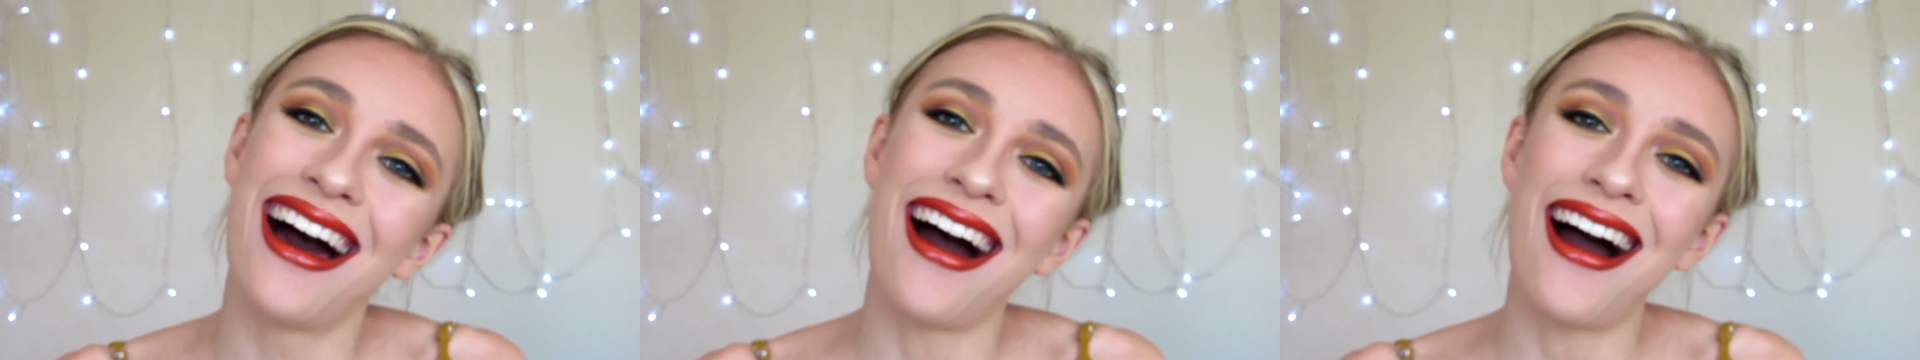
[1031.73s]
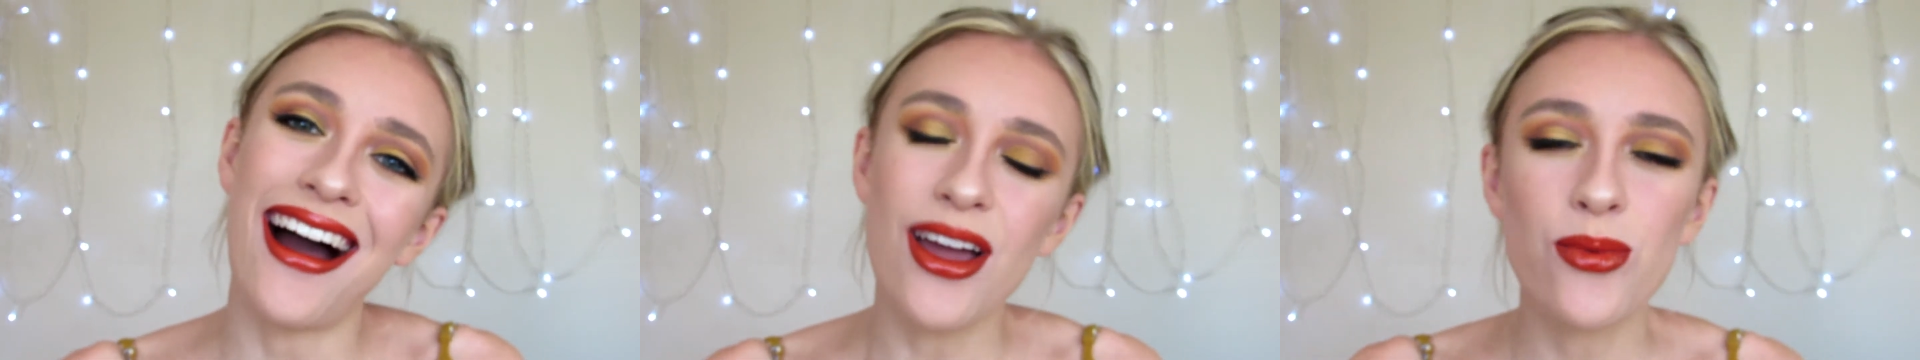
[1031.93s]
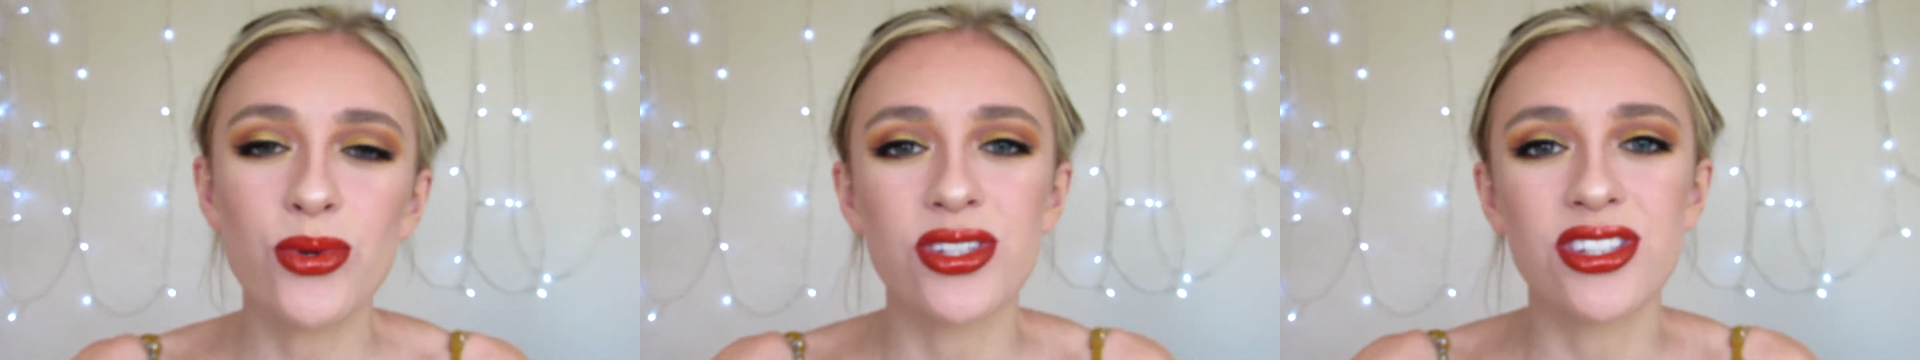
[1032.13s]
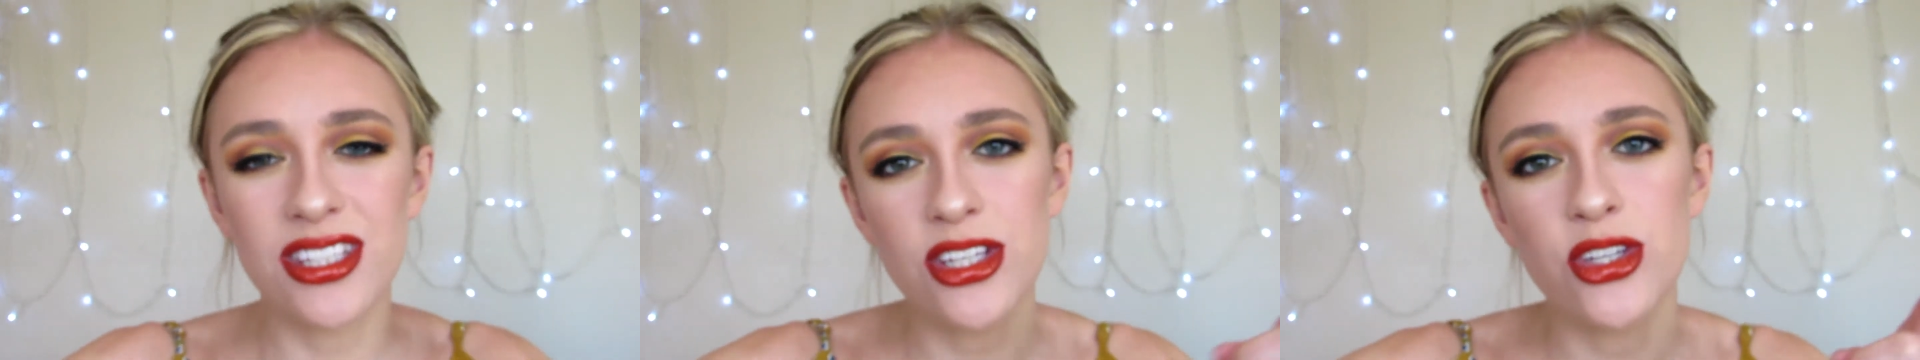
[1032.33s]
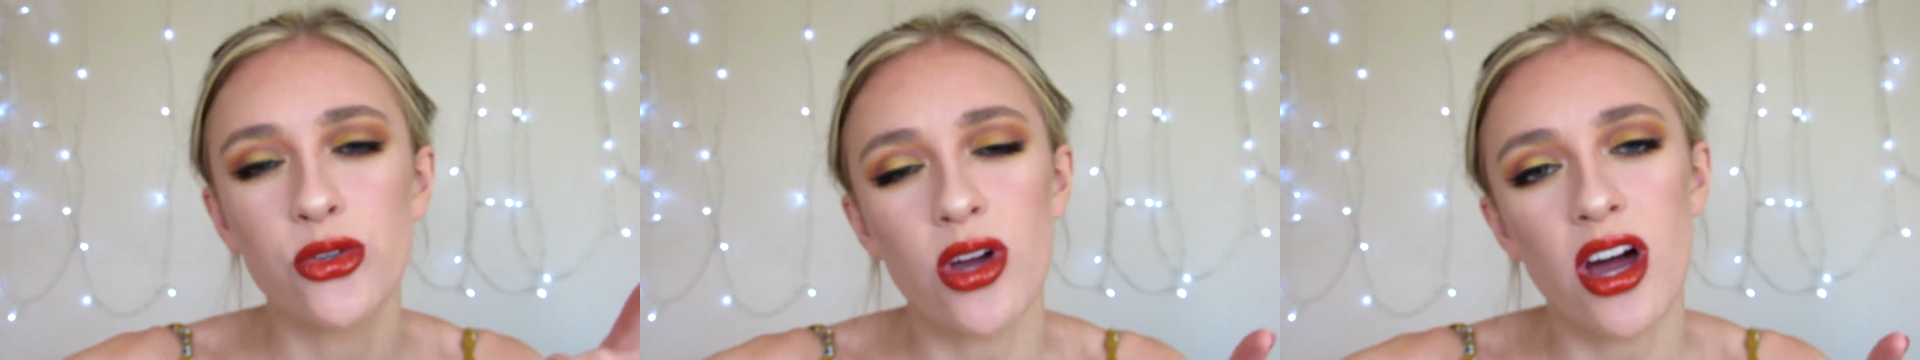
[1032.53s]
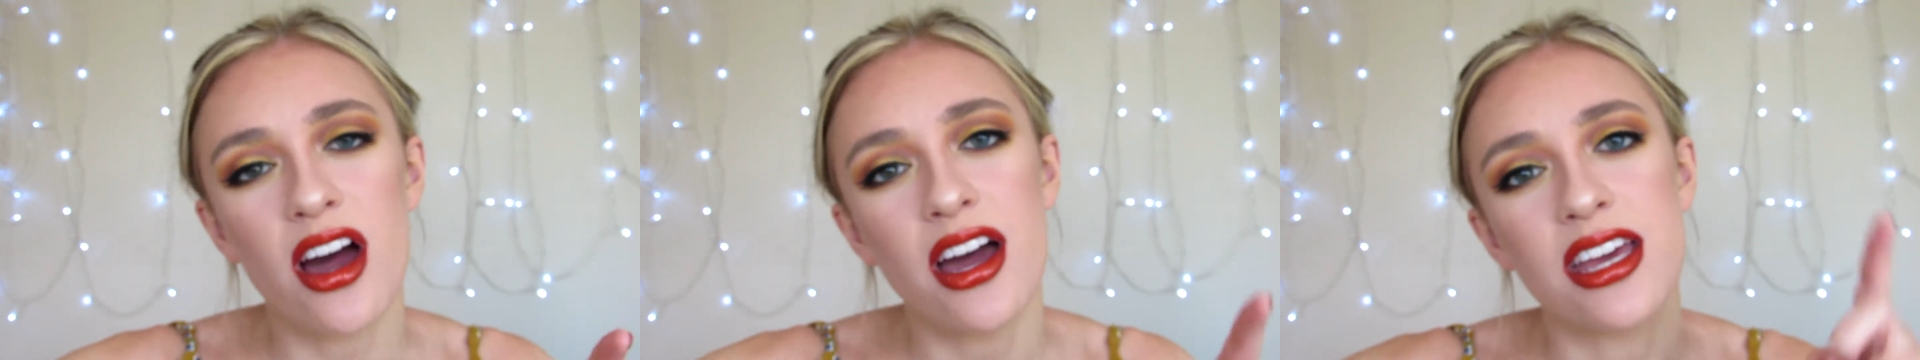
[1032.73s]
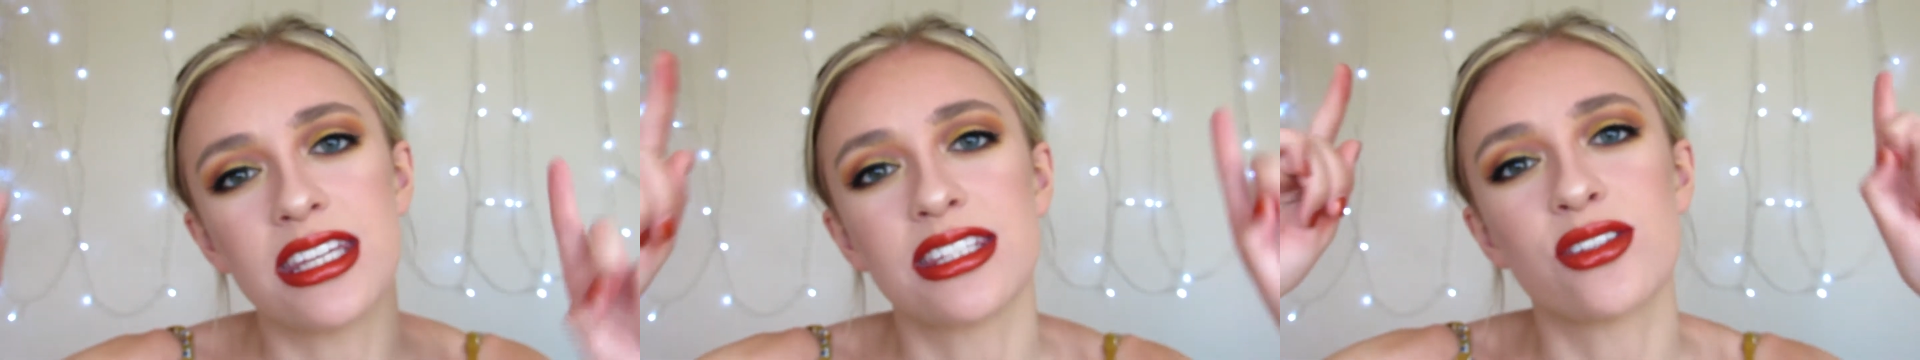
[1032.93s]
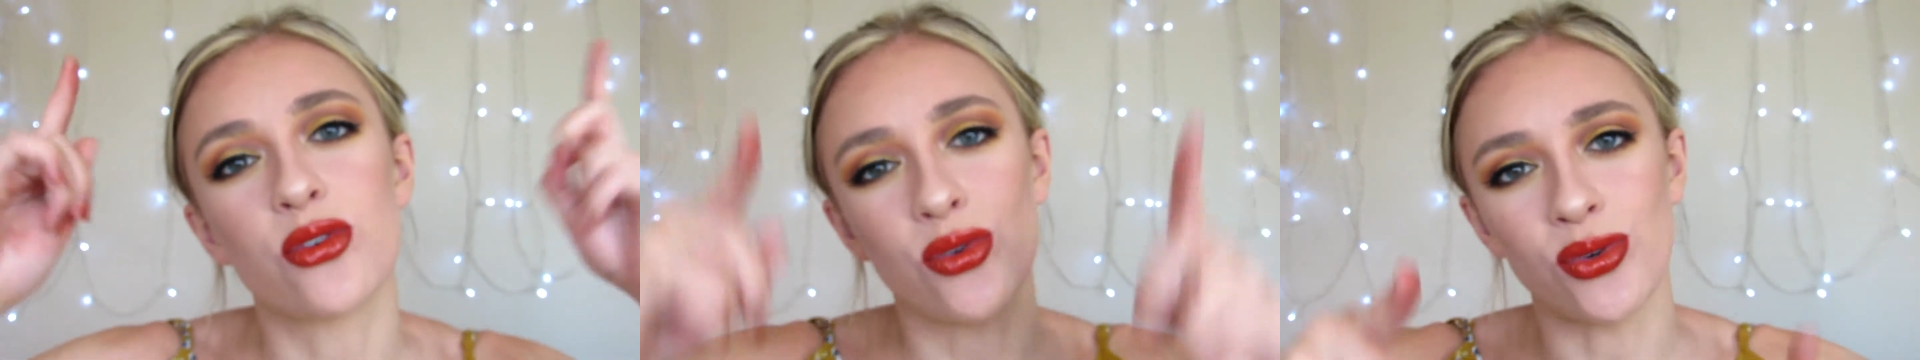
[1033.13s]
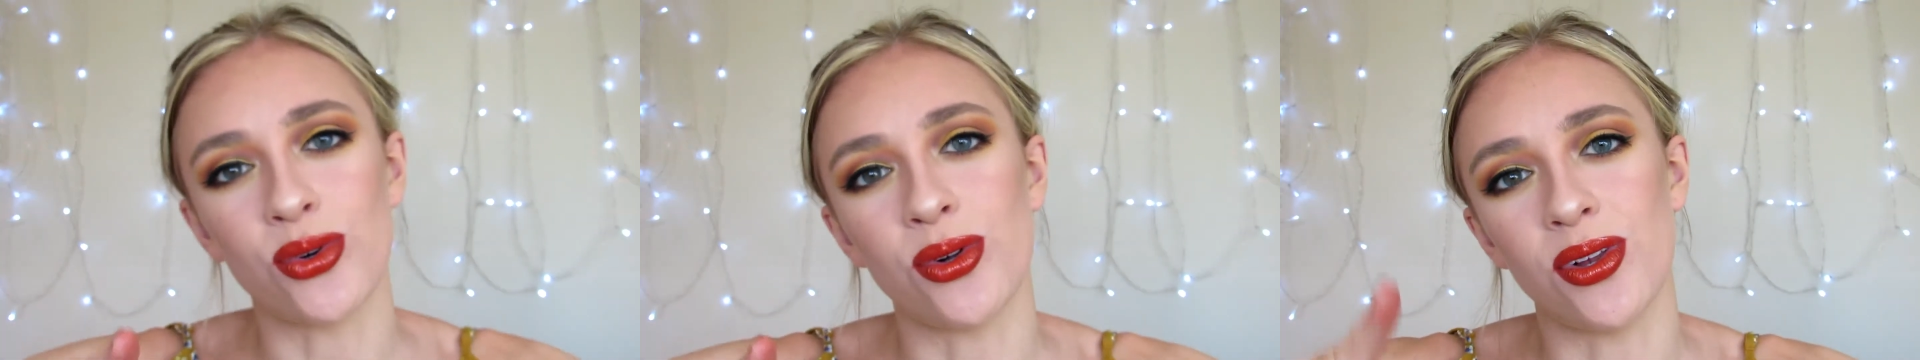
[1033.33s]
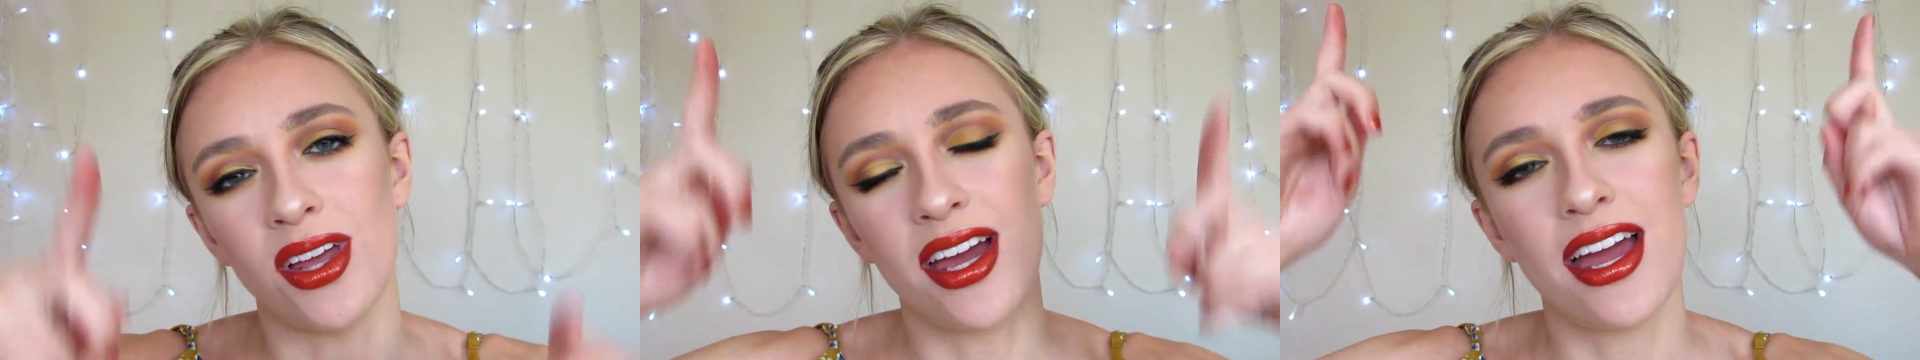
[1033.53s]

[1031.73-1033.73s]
I will see you guys all